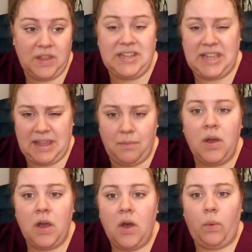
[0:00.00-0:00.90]
the
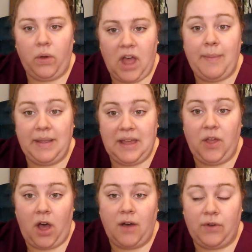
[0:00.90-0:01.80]
team will come and
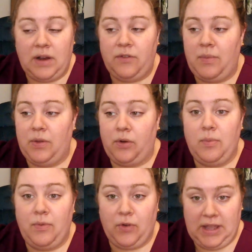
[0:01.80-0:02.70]
get the offering from the
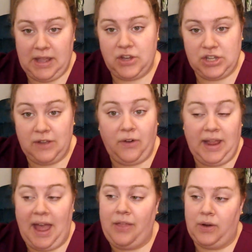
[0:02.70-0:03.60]
group for each
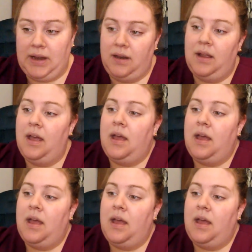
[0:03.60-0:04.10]
different gathering.